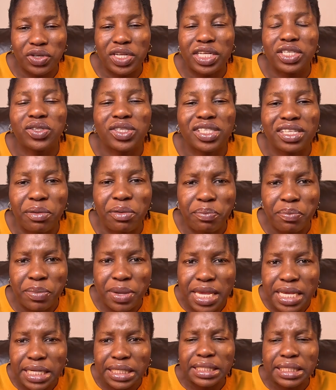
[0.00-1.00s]
need to
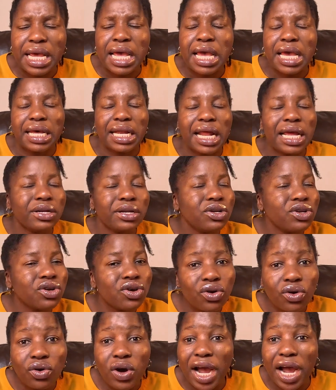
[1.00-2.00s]
submit. And I
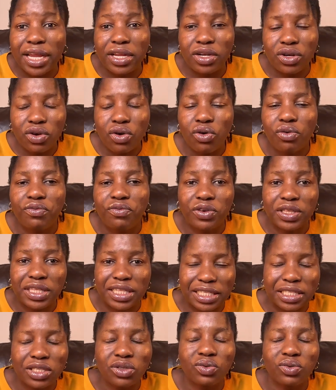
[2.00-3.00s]
know for
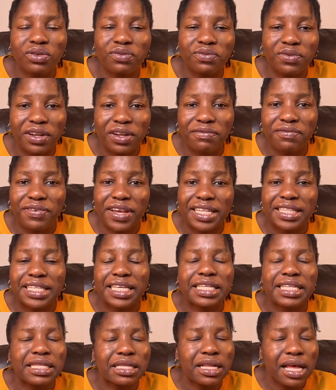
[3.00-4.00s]
this one, for a fact,
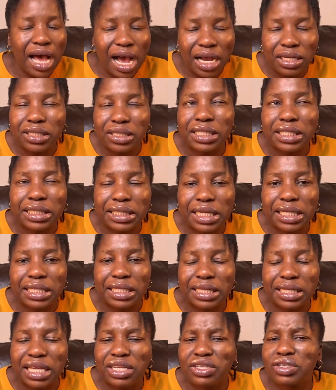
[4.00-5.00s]
they actually
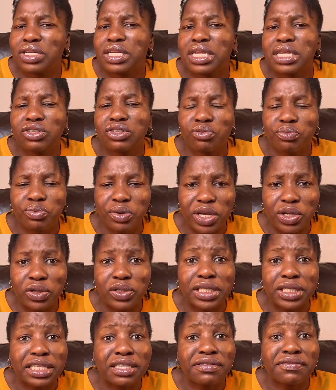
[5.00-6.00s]
stated that you need to bring your
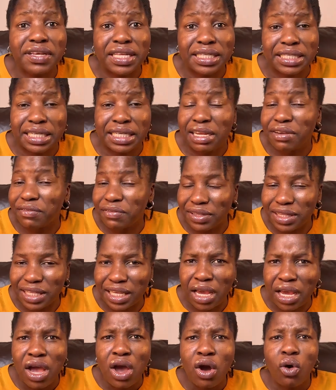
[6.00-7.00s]
certificates and
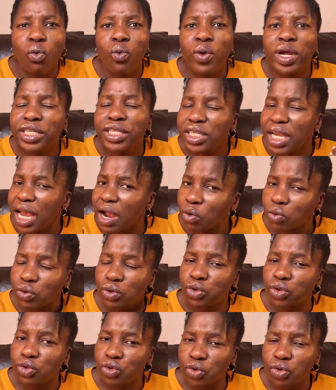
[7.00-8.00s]
everything, which I
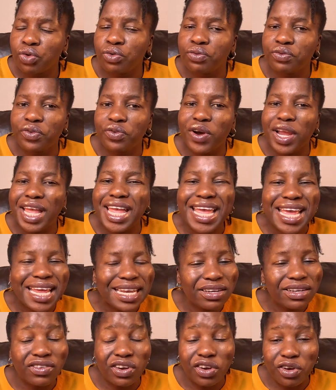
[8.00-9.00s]
would do for
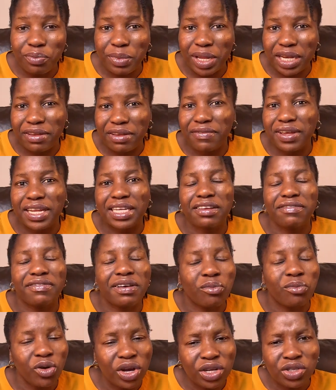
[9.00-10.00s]
any recruitment event. If
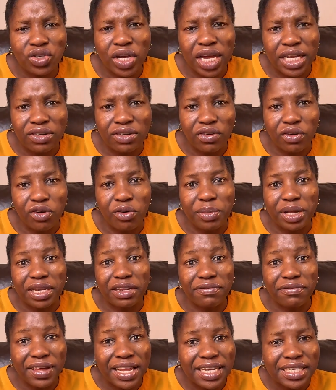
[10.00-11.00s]
I'm going to any recruitment
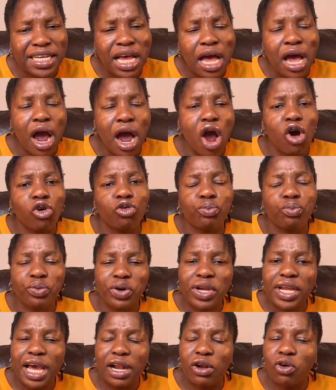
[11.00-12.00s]
event, I'll
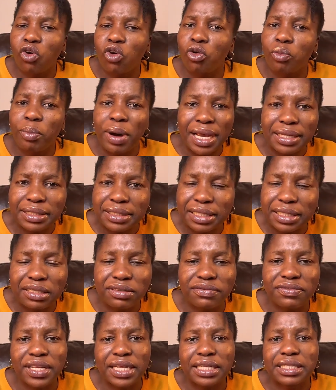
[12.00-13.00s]
bring along my
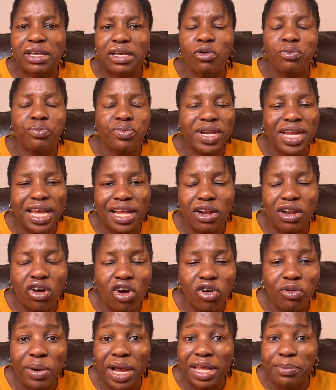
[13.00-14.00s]
certificates, I'll bring
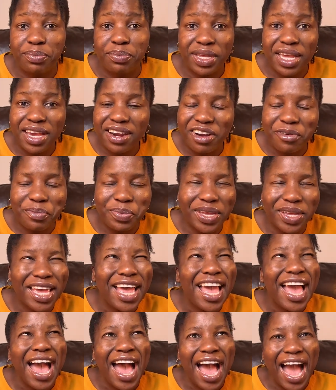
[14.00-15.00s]
along my BRP.
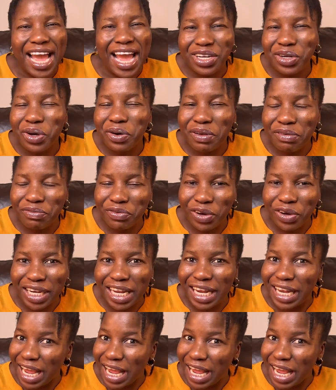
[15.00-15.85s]
I know we've got